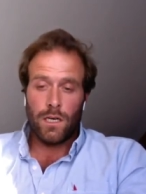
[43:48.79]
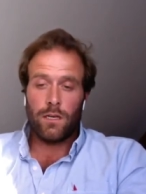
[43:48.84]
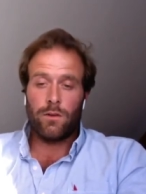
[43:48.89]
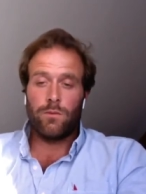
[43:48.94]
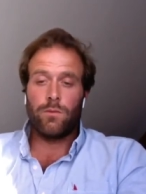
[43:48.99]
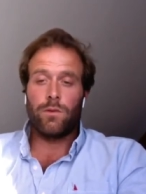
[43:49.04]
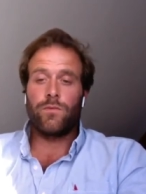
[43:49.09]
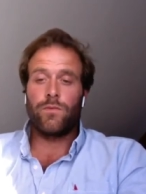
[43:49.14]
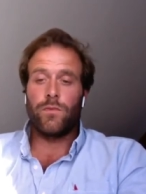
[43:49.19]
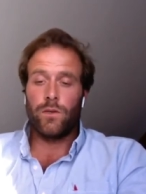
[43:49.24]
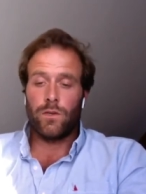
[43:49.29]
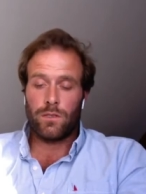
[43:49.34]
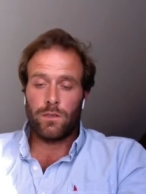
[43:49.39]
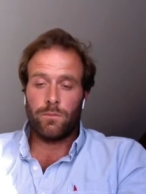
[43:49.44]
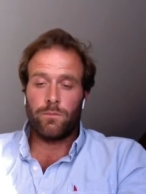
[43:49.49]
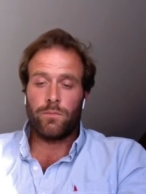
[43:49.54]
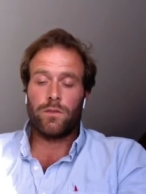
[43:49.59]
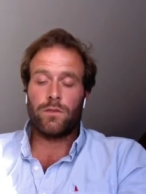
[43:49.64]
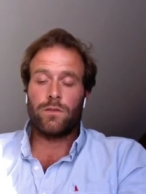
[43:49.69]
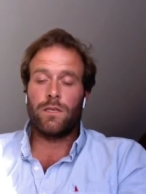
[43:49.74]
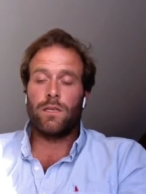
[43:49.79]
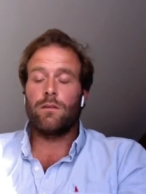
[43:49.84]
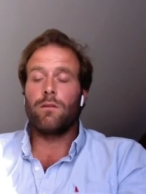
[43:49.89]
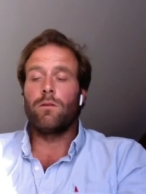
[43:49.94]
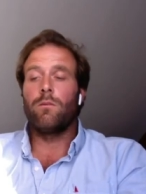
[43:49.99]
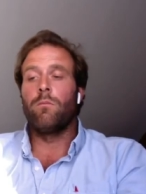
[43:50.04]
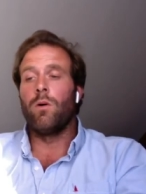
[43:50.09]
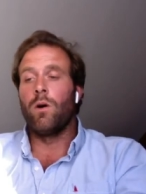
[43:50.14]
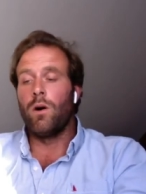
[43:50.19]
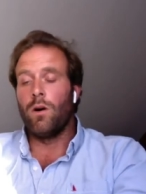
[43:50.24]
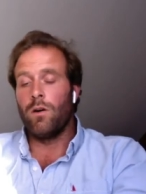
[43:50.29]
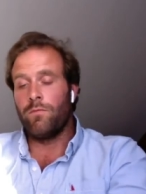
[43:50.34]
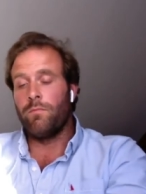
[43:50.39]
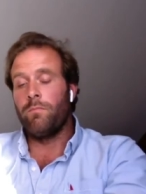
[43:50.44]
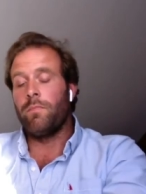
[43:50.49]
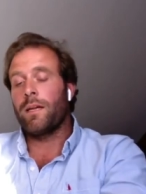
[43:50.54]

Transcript: 140% more of